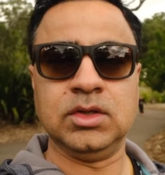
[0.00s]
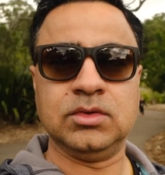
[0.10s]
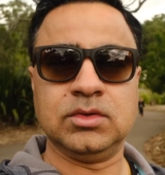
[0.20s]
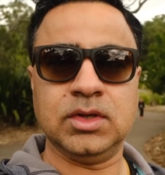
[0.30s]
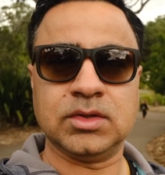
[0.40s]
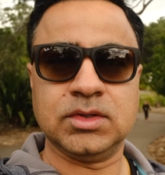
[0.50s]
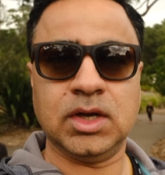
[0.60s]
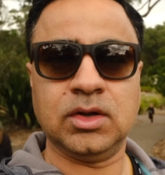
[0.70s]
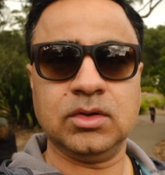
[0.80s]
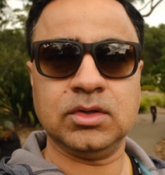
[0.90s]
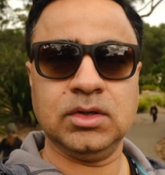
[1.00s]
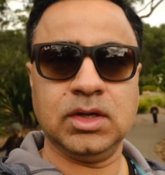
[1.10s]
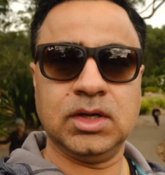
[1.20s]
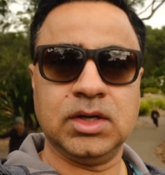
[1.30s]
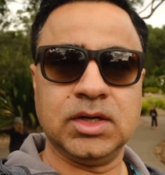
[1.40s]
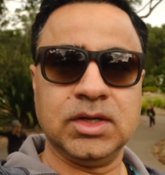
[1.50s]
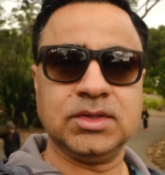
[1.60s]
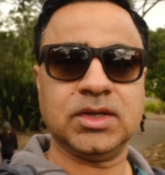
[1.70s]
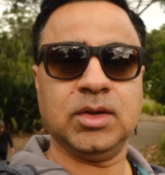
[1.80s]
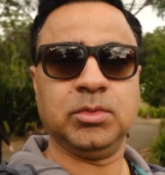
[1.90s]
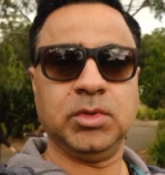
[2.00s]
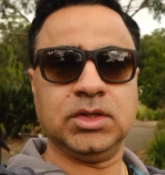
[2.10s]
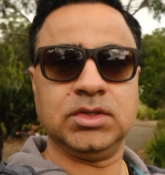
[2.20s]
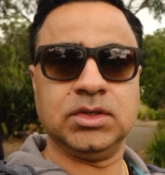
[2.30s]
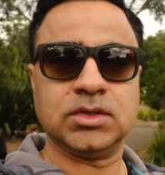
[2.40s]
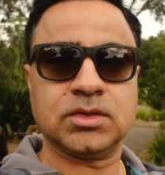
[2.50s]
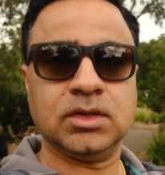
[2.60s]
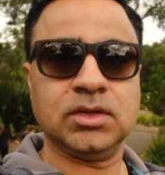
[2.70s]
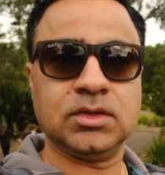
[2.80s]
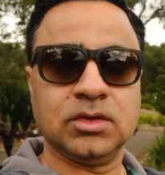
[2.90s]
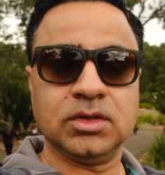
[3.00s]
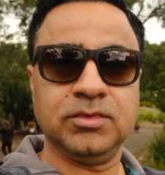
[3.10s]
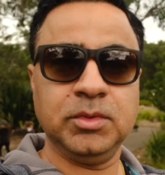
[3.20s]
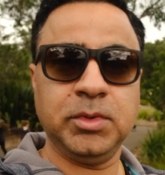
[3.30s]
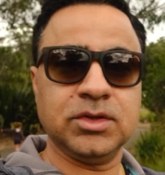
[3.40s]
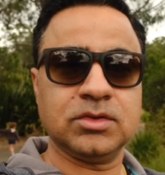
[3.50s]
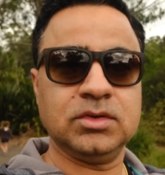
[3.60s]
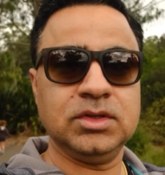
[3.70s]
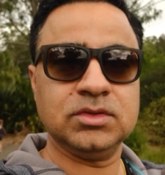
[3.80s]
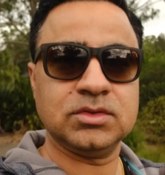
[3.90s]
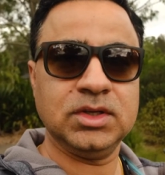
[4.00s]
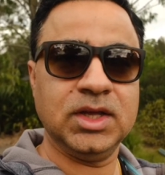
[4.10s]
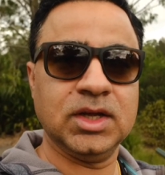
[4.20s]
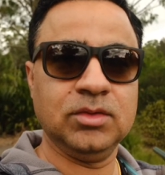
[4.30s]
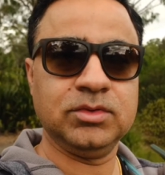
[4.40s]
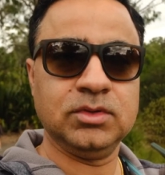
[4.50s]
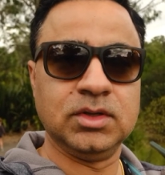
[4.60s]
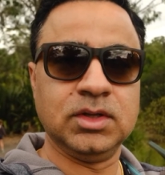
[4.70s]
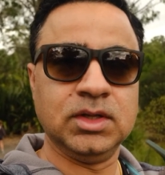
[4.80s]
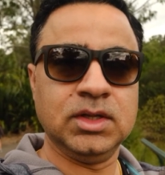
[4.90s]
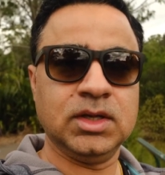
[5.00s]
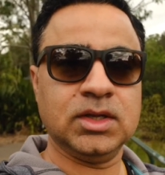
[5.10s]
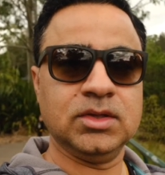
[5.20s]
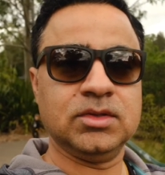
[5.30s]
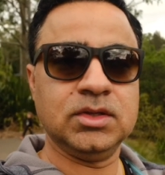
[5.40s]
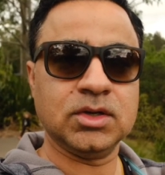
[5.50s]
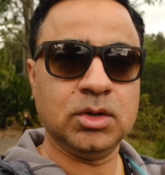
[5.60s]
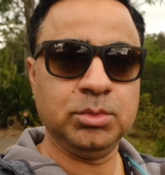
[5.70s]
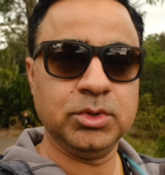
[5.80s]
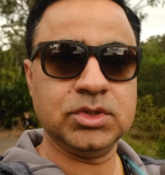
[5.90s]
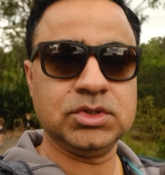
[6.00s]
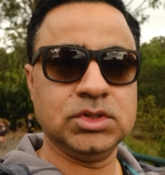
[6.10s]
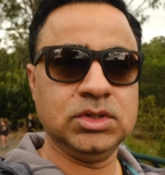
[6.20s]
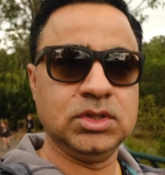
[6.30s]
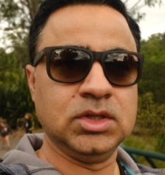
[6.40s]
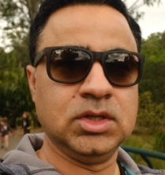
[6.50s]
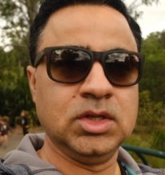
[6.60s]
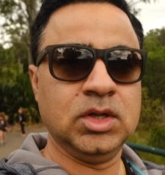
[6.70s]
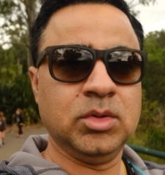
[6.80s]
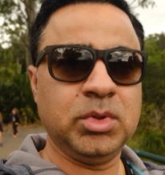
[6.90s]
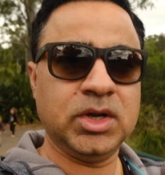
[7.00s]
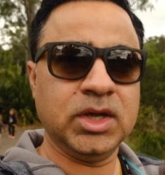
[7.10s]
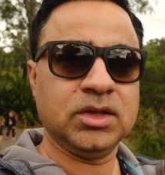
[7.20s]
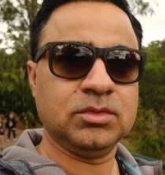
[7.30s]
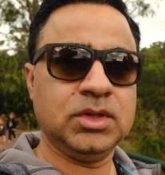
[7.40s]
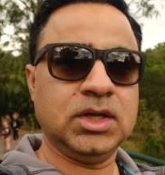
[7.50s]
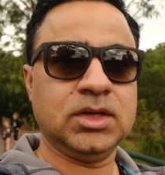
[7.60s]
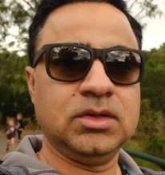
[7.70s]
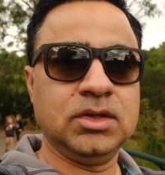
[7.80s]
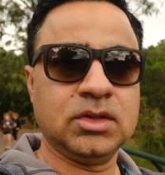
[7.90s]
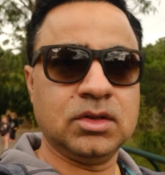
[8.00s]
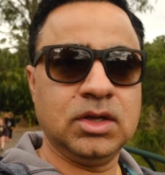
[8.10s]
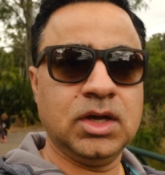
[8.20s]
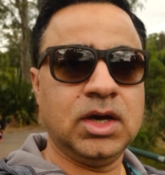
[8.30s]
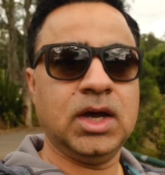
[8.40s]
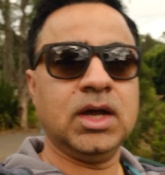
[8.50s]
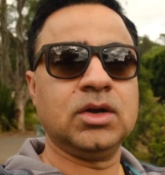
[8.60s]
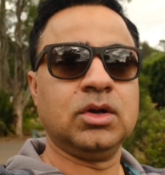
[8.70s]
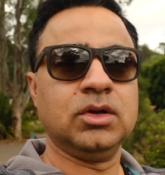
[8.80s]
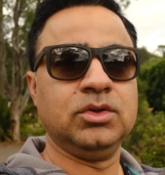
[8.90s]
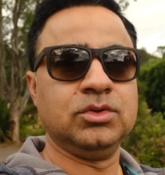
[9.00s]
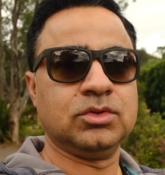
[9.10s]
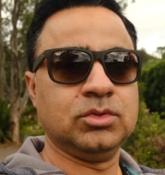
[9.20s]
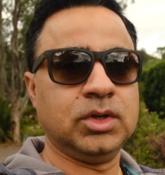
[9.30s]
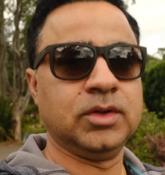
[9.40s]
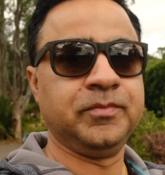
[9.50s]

to test out its capabilities. So the flip out screen is really helpful. I can see the composition. But I guess with the X-T3 I had gotten used to it.